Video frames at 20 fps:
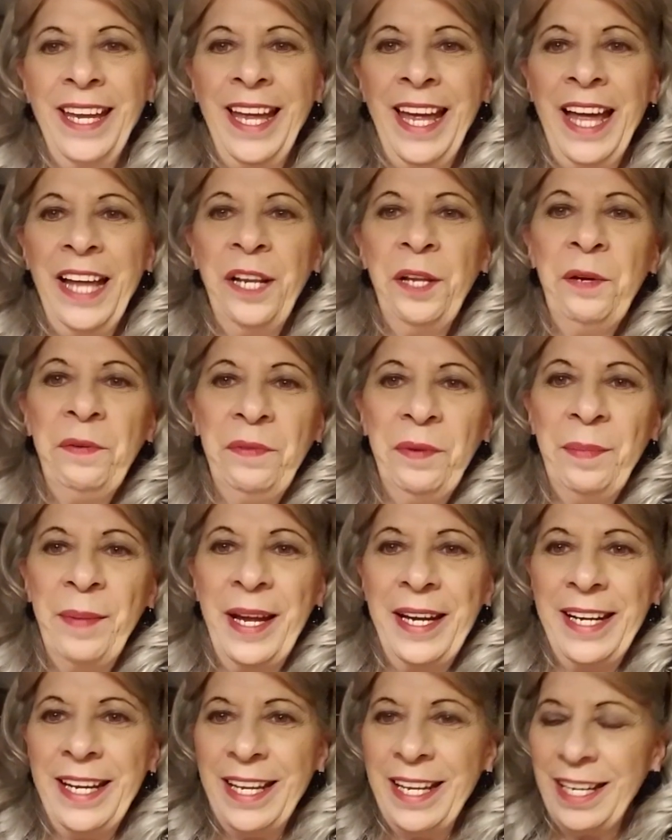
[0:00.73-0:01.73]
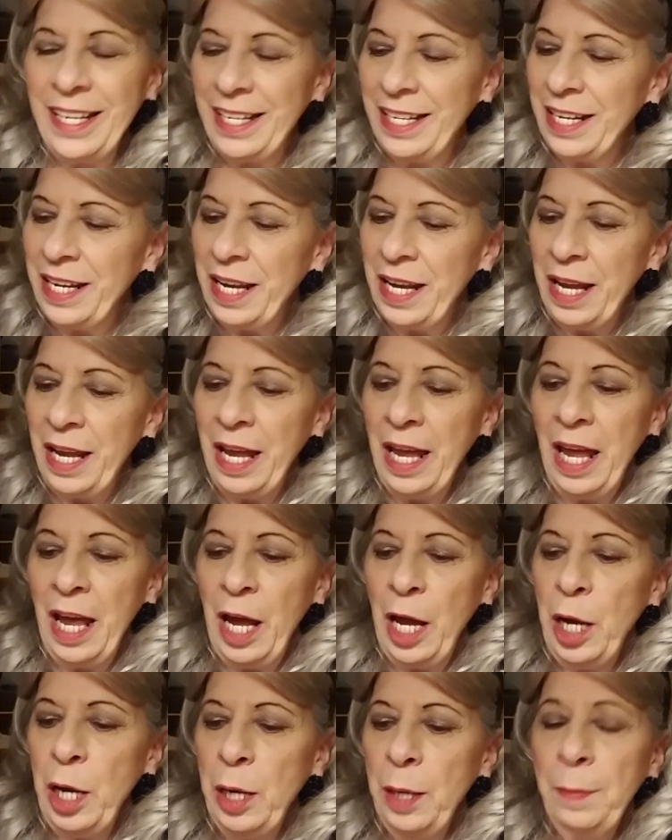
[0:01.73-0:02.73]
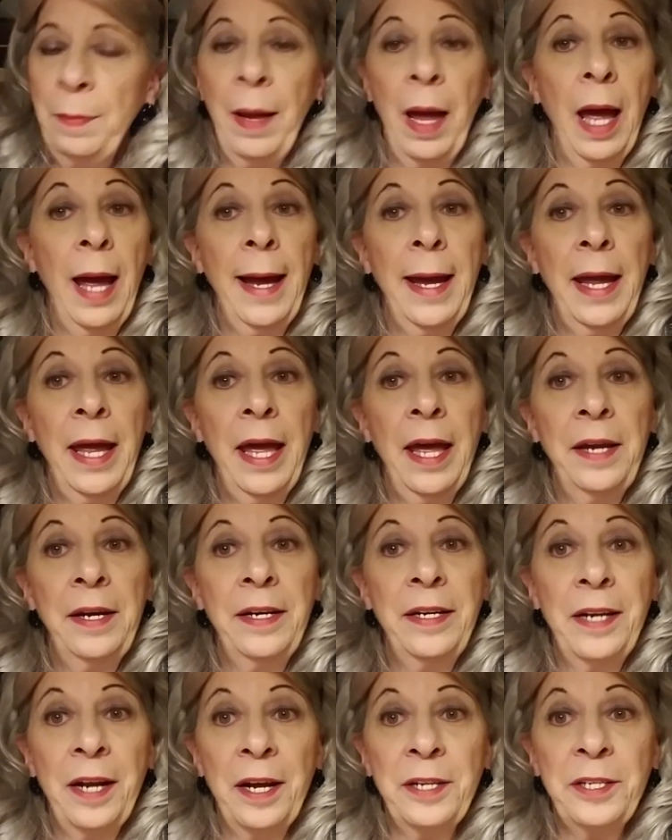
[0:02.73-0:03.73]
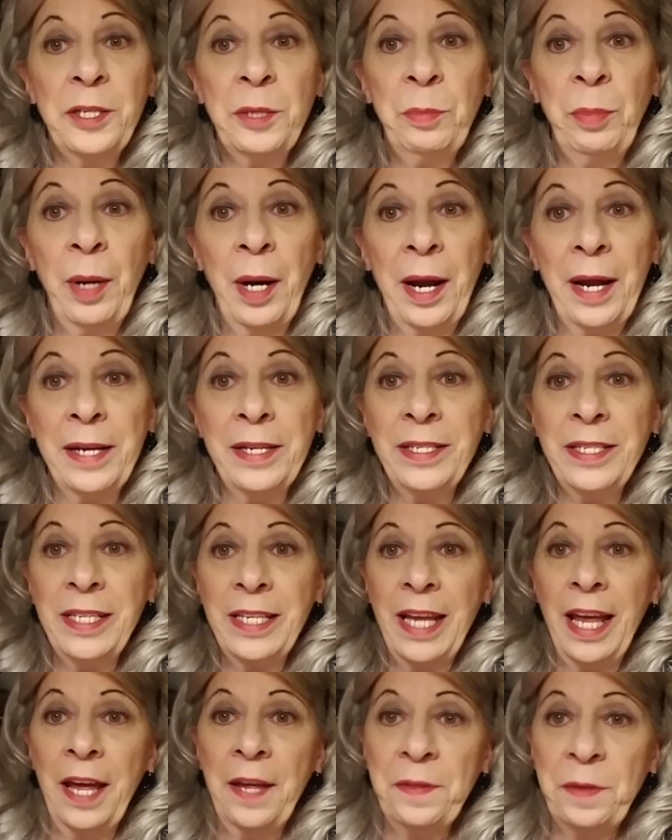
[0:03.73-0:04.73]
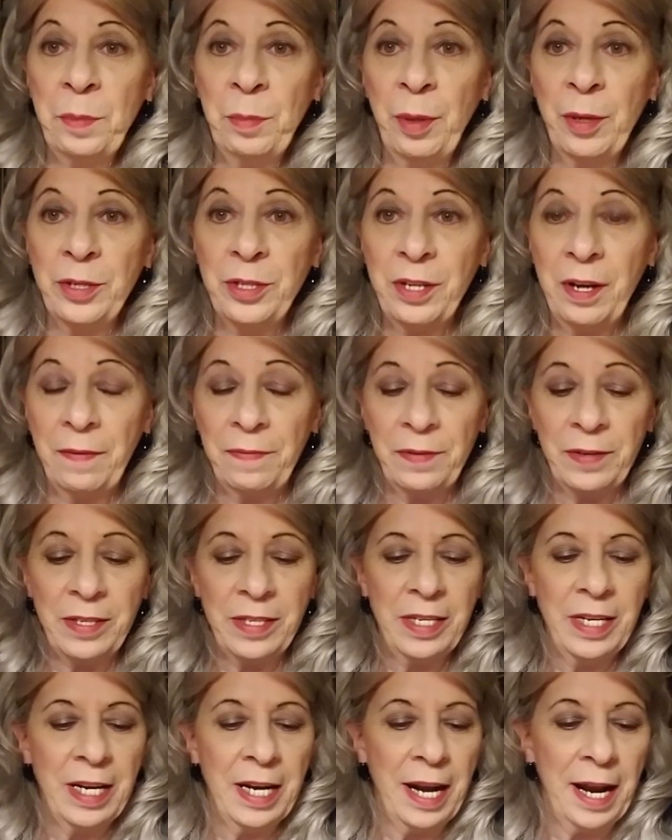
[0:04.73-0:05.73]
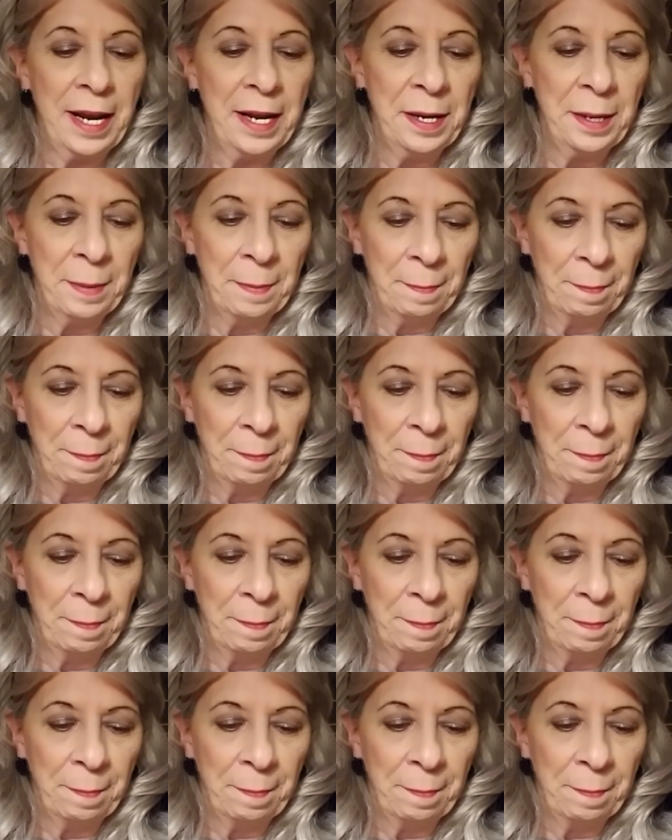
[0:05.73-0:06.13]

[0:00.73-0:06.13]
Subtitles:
Hello everybody. I had a nice surprise at the post office today.